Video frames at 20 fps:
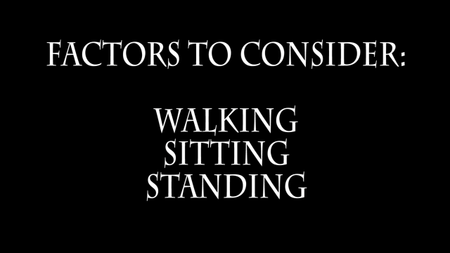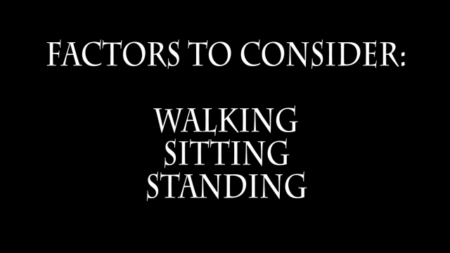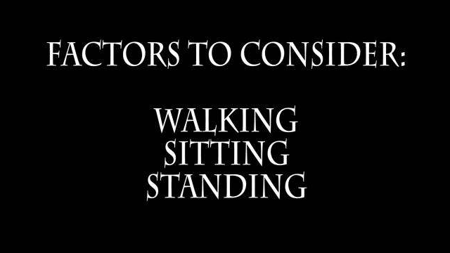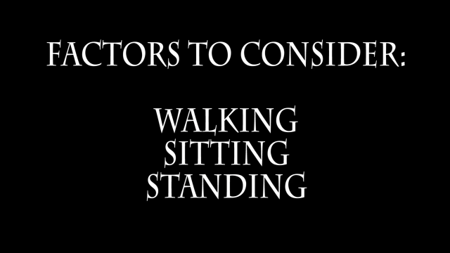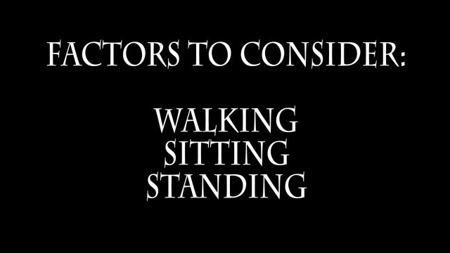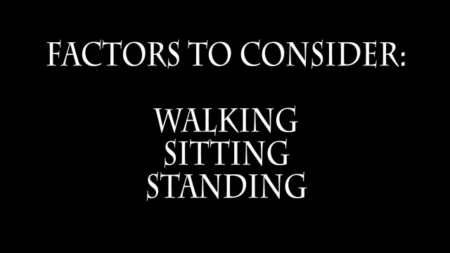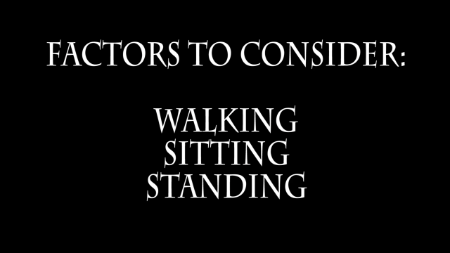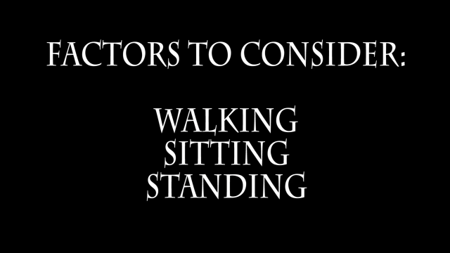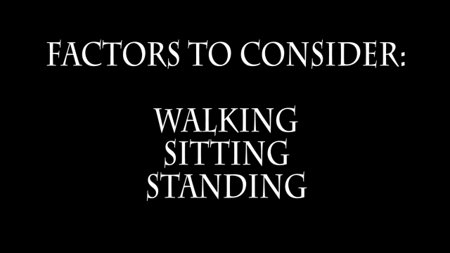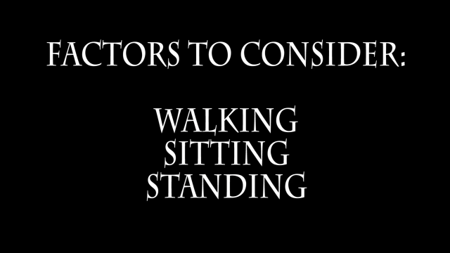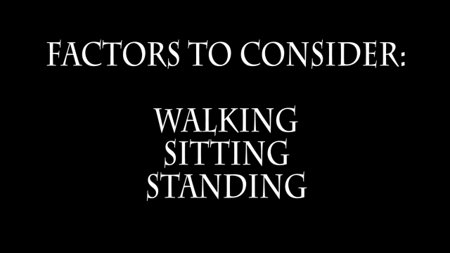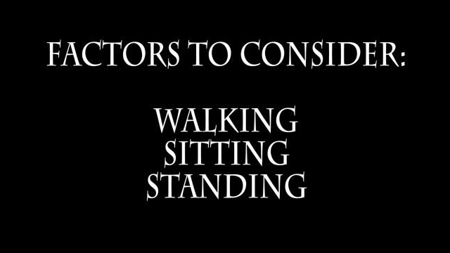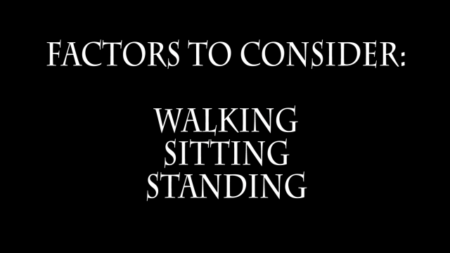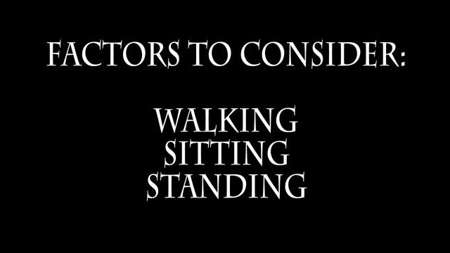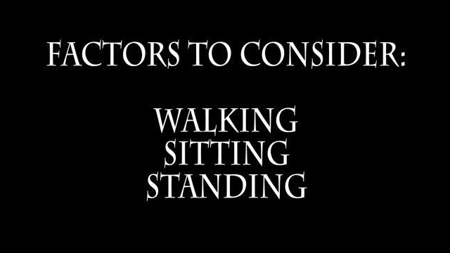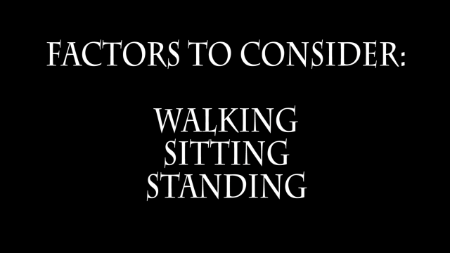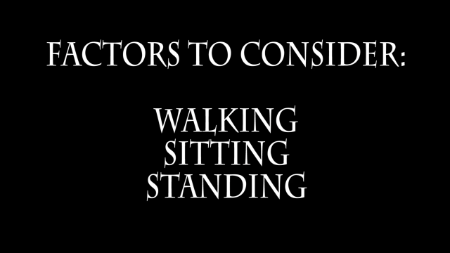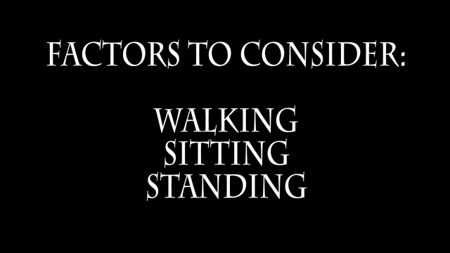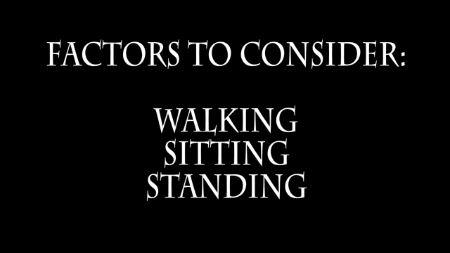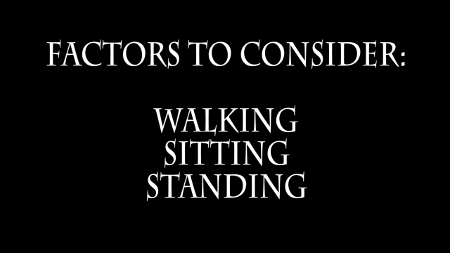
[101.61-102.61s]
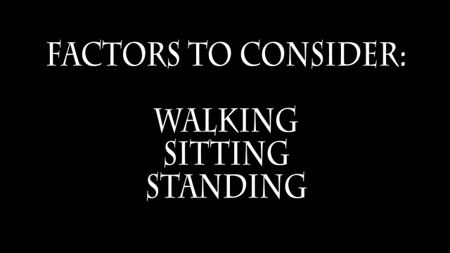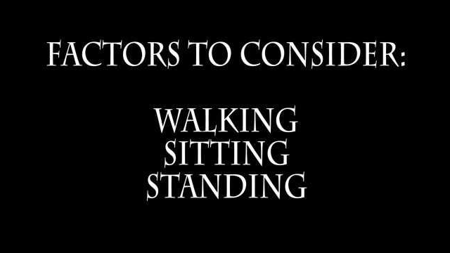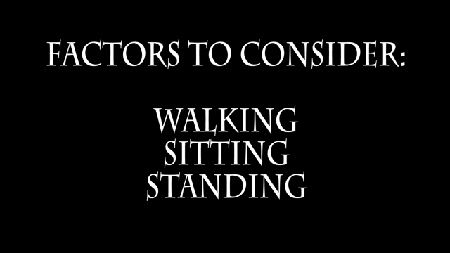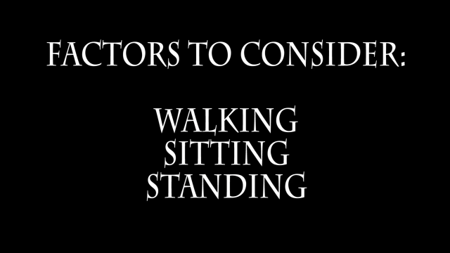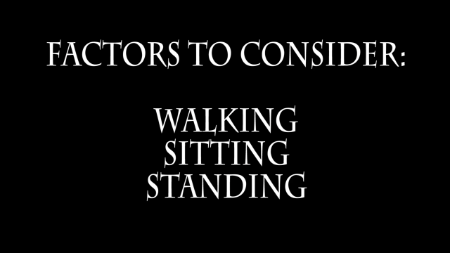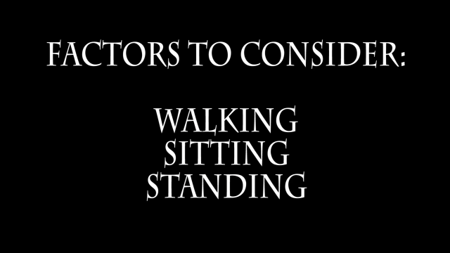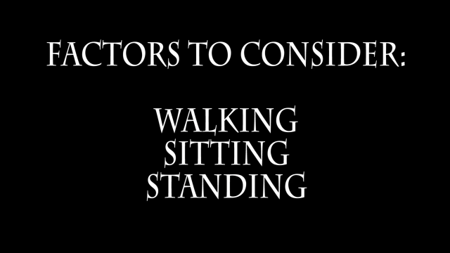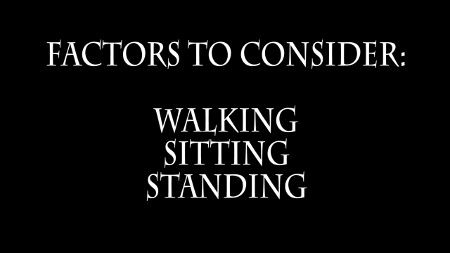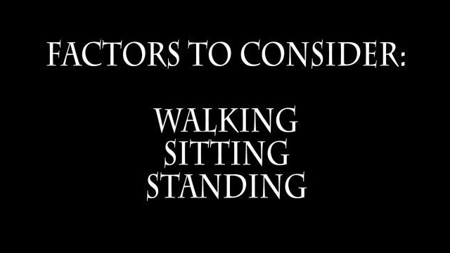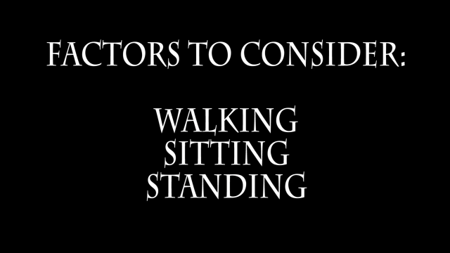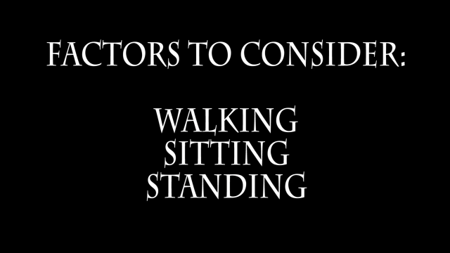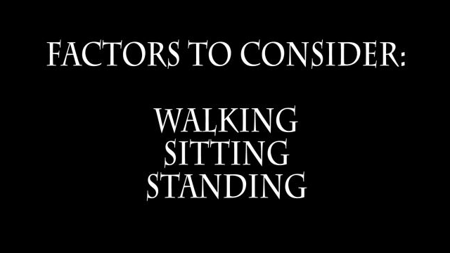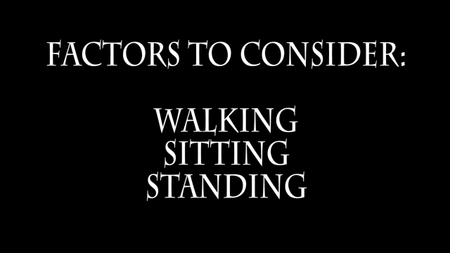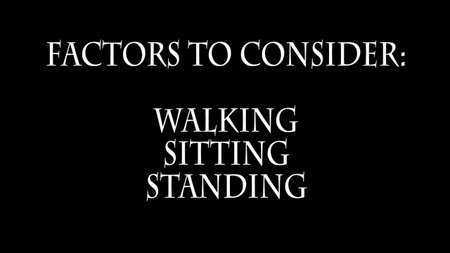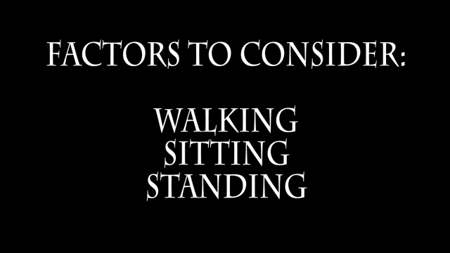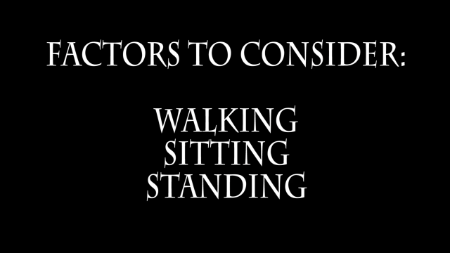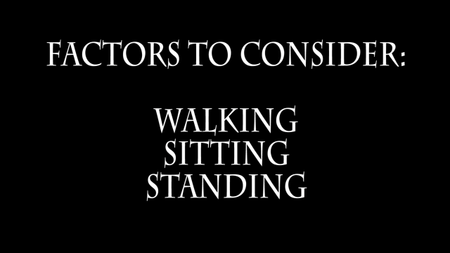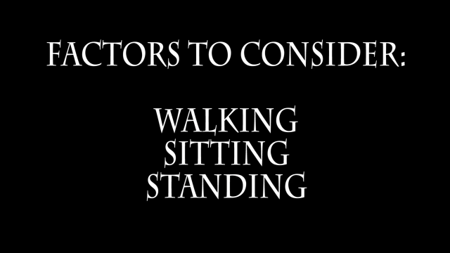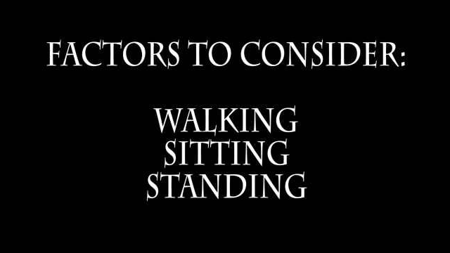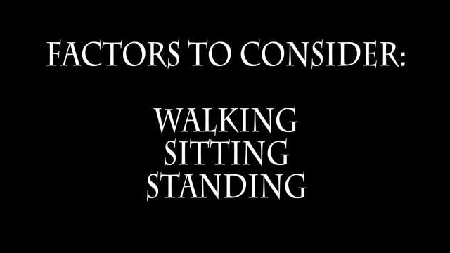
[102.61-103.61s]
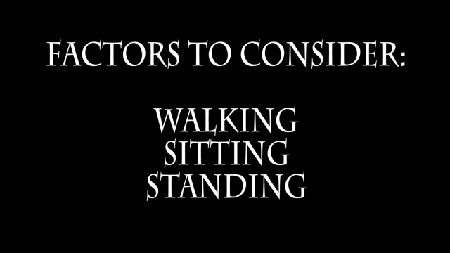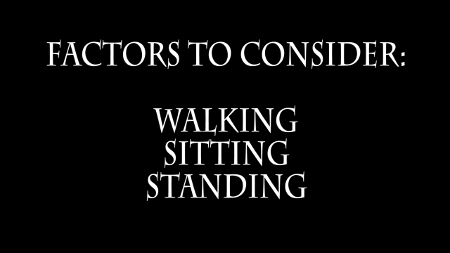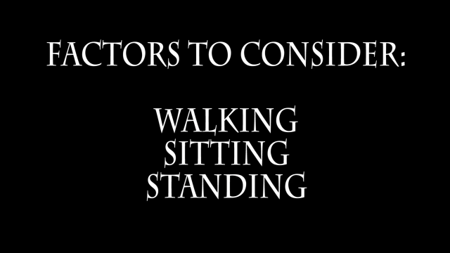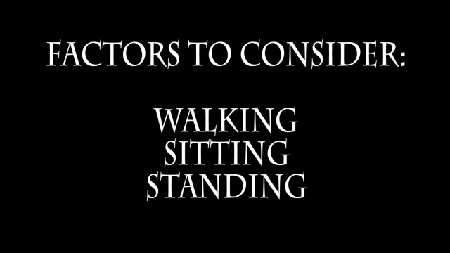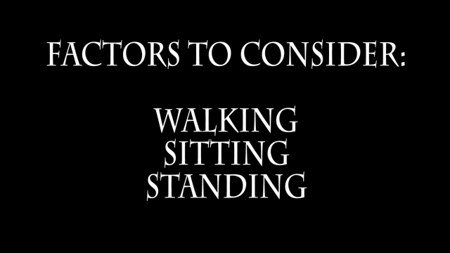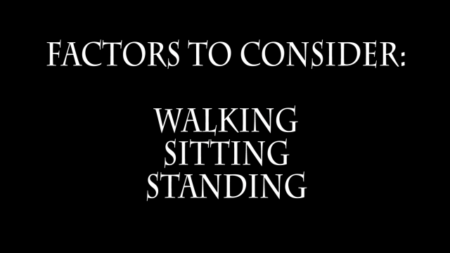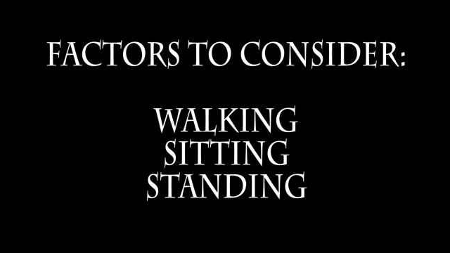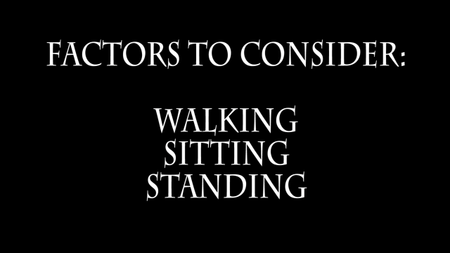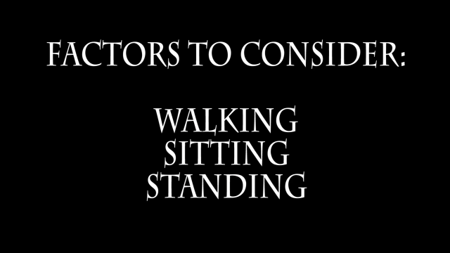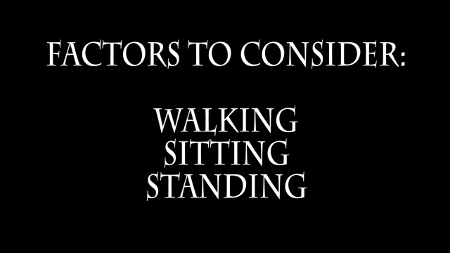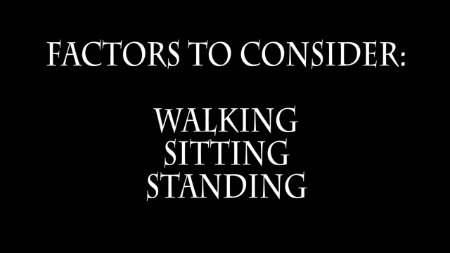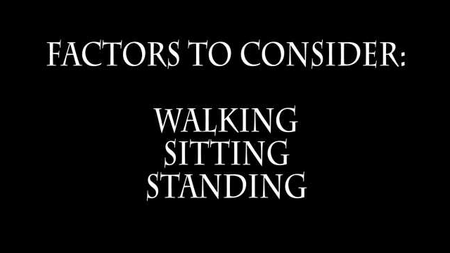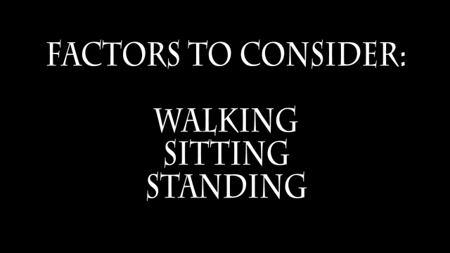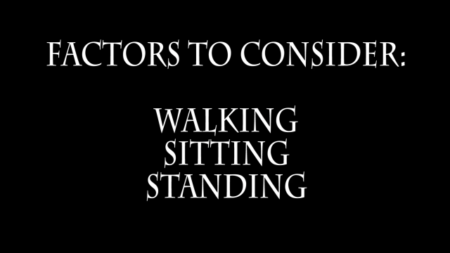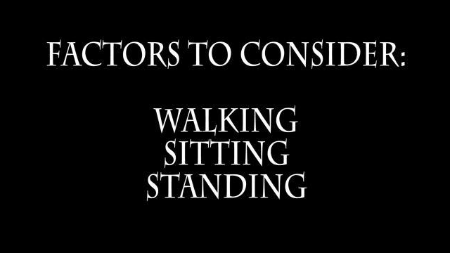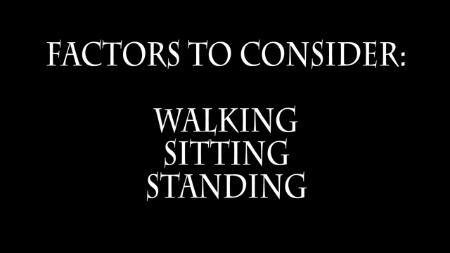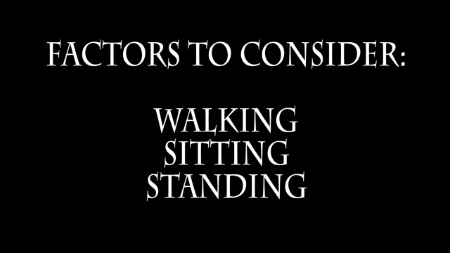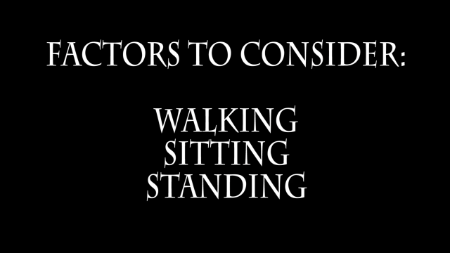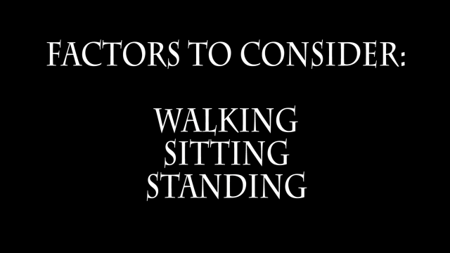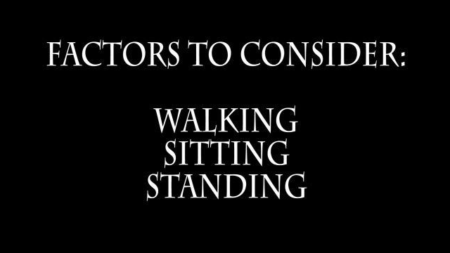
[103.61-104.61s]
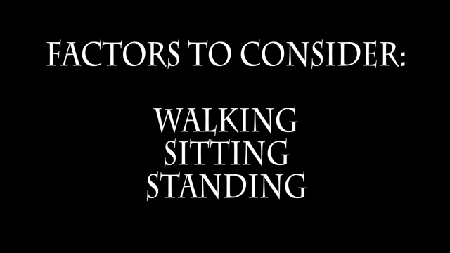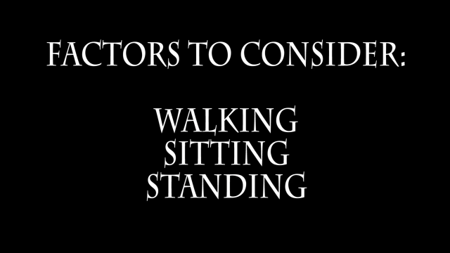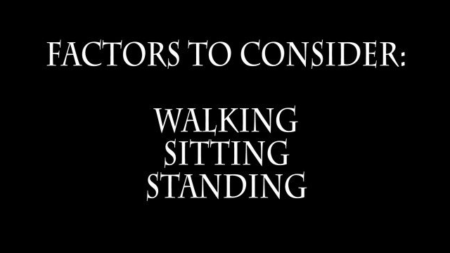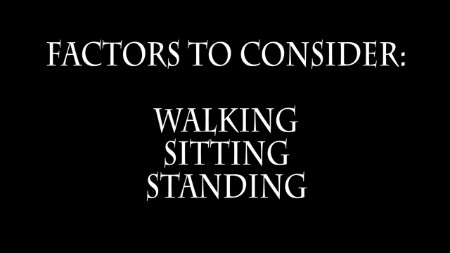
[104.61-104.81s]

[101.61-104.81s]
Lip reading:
(no speaker visible)